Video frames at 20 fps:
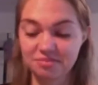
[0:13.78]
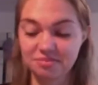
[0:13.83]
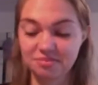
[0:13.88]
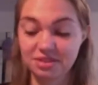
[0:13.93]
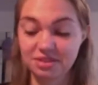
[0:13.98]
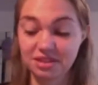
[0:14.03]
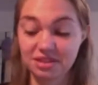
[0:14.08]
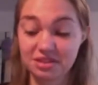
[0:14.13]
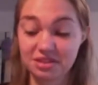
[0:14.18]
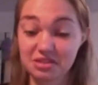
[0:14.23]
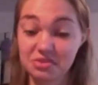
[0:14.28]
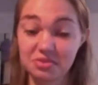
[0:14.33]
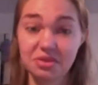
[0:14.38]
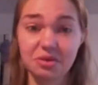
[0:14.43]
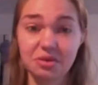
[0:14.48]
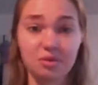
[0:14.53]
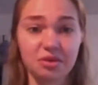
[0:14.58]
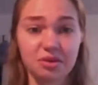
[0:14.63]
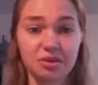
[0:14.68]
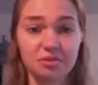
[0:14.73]
this
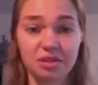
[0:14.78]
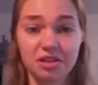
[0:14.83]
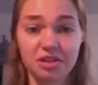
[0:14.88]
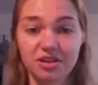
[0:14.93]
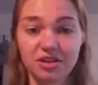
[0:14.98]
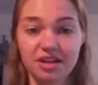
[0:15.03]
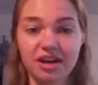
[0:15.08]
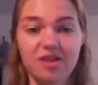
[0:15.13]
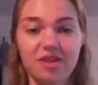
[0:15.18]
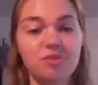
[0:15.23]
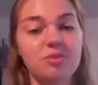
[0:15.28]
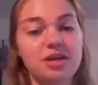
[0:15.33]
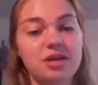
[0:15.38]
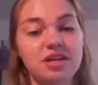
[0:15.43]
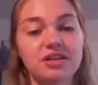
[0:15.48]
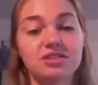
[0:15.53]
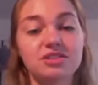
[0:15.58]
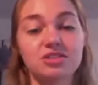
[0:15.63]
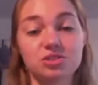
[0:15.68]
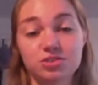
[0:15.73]
week we're going to be learning how to
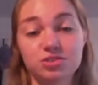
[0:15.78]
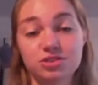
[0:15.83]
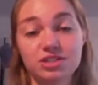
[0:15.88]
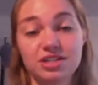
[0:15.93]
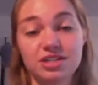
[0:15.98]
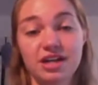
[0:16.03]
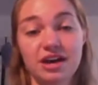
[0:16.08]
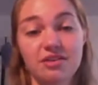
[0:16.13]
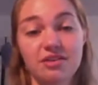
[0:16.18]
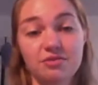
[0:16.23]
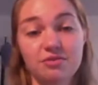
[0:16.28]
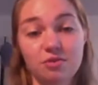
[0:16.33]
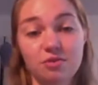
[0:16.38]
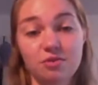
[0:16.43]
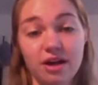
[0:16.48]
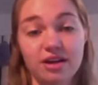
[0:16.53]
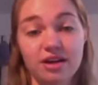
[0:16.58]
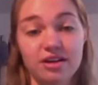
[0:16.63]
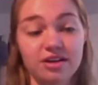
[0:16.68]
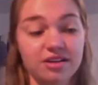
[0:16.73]
make a tree out of
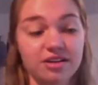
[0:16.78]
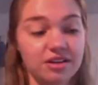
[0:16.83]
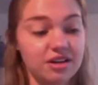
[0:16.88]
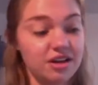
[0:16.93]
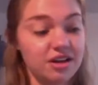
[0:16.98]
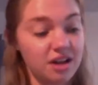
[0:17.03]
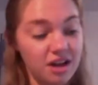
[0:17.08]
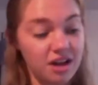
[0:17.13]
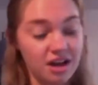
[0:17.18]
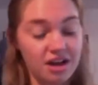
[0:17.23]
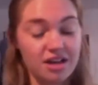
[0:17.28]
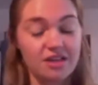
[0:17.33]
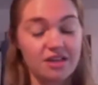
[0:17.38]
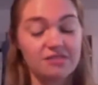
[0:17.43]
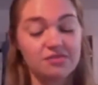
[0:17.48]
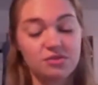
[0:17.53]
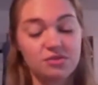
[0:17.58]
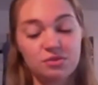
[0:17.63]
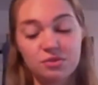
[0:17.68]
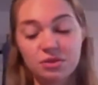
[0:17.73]
wire.
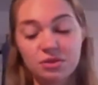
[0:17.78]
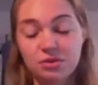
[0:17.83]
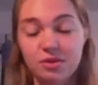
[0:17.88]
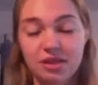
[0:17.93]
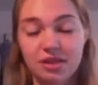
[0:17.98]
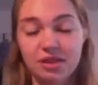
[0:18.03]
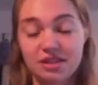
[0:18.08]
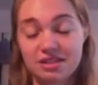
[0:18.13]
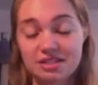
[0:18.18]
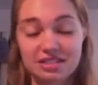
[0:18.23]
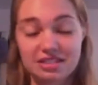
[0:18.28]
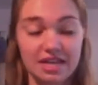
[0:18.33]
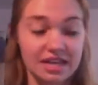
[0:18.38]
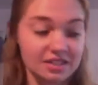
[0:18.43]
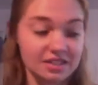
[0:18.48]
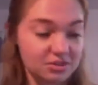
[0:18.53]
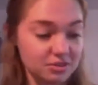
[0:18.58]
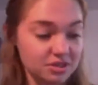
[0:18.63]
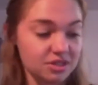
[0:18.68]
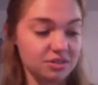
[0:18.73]
If you were with us
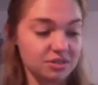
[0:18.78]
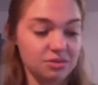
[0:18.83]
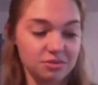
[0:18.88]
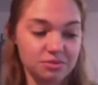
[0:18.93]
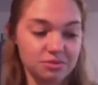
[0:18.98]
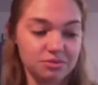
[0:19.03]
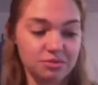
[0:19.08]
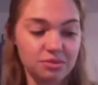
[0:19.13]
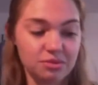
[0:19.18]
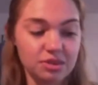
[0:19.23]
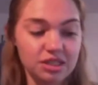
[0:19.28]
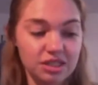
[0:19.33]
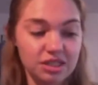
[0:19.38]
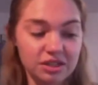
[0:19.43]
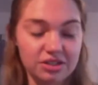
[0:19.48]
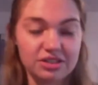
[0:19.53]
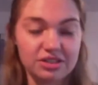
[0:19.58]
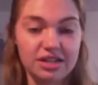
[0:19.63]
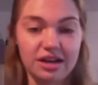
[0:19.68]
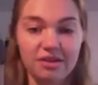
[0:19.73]
last week, we
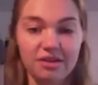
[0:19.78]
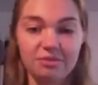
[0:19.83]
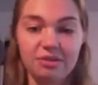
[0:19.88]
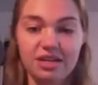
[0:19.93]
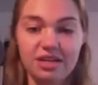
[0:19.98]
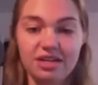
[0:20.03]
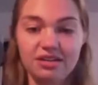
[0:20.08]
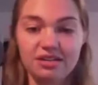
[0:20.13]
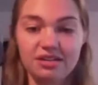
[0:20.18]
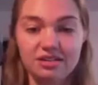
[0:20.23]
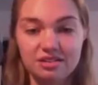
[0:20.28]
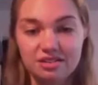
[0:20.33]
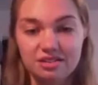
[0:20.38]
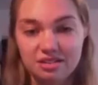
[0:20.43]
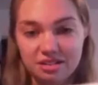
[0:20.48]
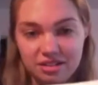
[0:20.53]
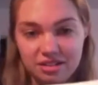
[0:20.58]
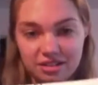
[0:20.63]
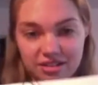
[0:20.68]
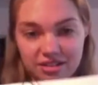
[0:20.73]
learned how to make
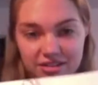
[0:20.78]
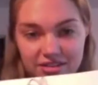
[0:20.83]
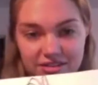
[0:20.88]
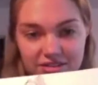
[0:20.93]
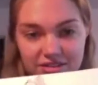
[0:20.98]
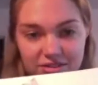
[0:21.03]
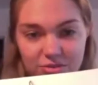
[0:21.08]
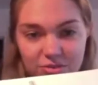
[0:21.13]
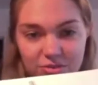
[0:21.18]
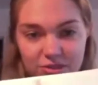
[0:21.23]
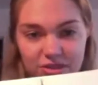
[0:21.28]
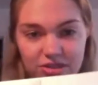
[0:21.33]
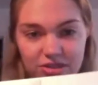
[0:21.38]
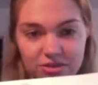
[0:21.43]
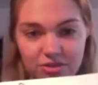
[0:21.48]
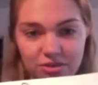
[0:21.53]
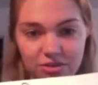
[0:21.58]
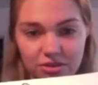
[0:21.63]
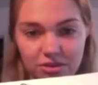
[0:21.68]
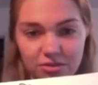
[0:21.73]
a super
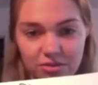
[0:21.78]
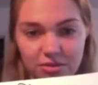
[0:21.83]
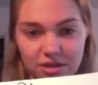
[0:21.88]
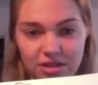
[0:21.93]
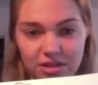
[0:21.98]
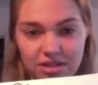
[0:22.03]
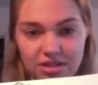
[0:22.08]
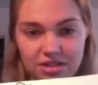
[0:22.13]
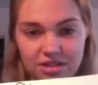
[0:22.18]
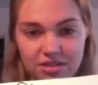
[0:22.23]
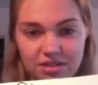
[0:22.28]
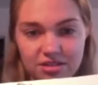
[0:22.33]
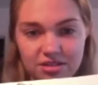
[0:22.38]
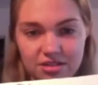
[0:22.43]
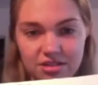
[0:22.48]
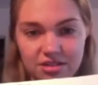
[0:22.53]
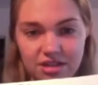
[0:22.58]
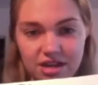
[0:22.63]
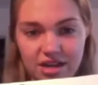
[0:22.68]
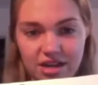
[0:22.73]
cute little bunny
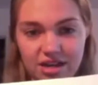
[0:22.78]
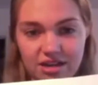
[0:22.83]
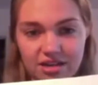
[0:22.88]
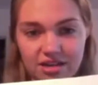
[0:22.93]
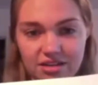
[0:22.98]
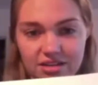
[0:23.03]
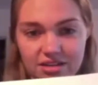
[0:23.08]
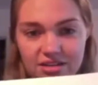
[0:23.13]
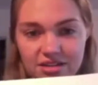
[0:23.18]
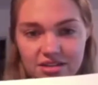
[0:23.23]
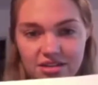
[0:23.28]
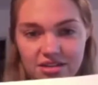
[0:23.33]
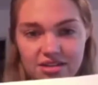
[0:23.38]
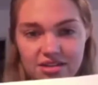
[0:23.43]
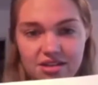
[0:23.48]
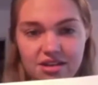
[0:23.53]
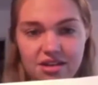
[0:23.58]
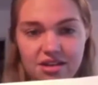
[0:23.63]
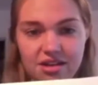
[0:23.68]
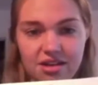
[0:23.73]
guy
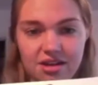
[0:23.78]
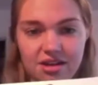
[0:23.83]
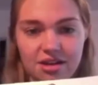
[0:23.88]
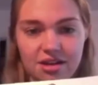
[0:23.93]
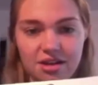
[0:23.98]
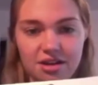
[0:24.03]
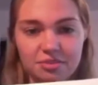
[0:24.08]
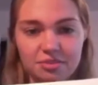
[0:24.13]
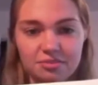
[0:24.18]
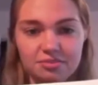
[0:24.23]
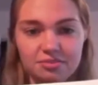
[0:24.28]
out